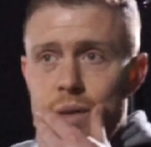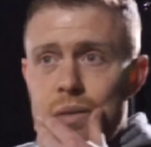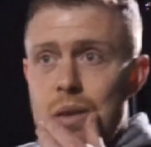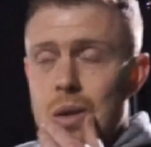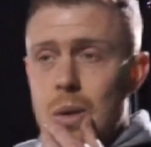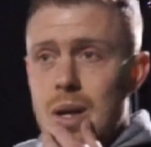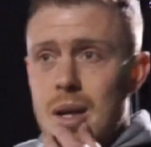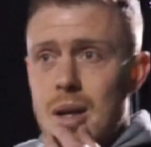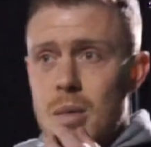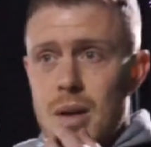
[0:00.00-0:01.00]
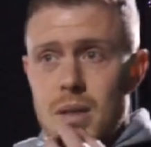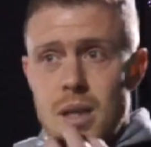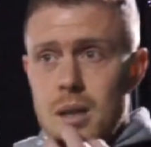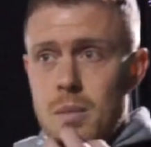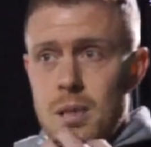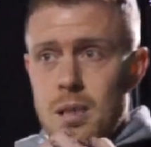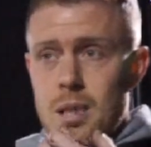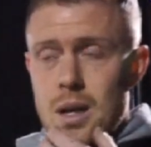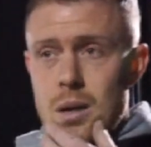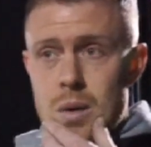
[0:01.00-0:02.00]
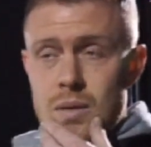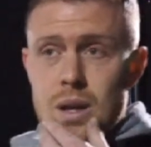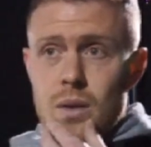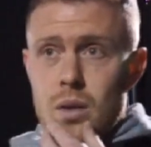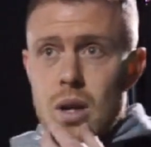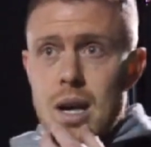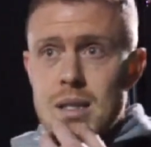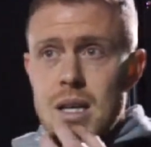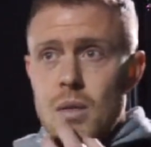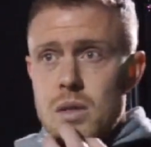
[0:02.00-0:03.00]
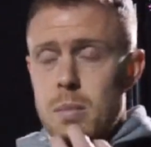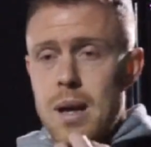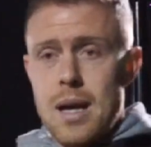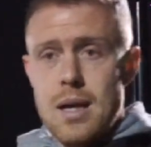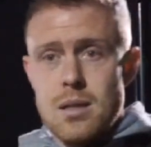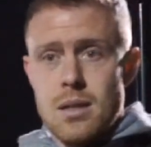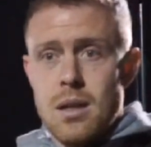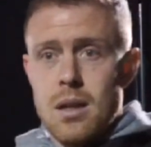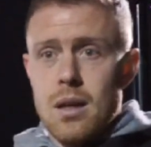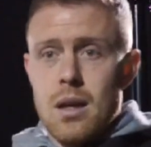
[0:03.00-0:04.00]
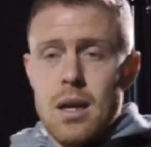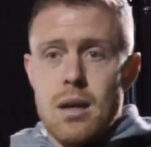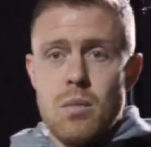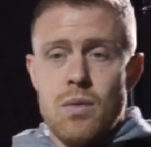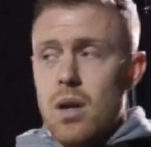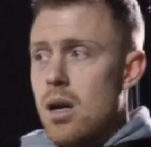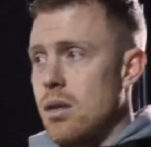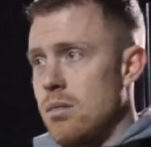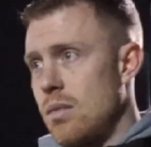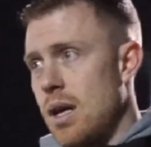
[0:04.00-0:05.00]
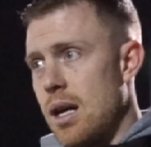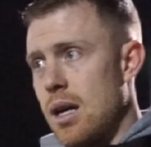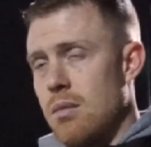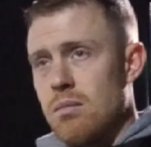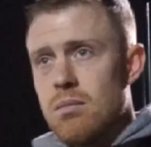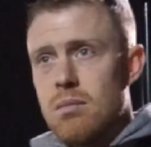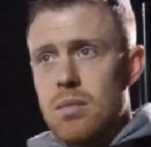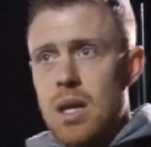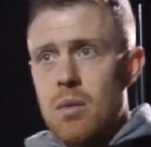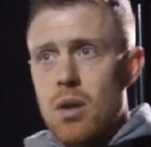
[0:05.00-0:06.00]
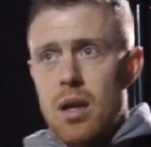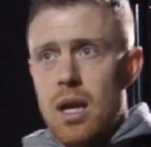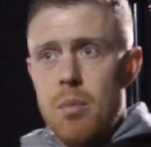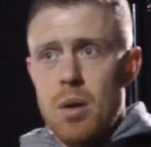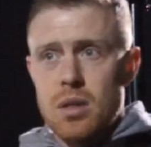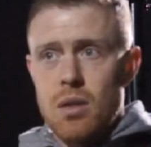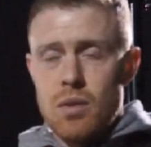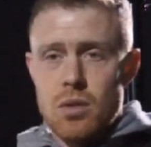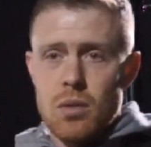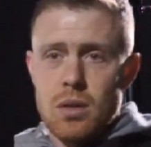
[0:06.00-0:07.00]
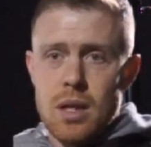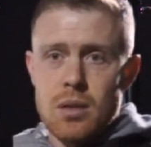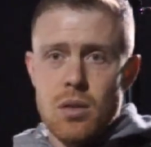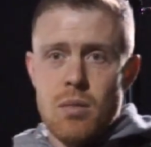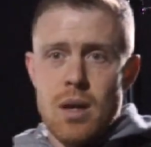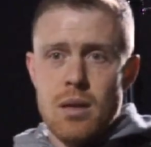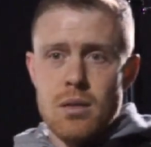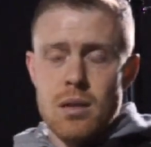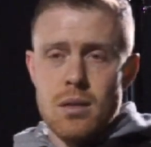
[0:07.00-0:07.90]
on very quickly. We have to have a look at ourselves as players, and we've got to get a positive result in the next time round.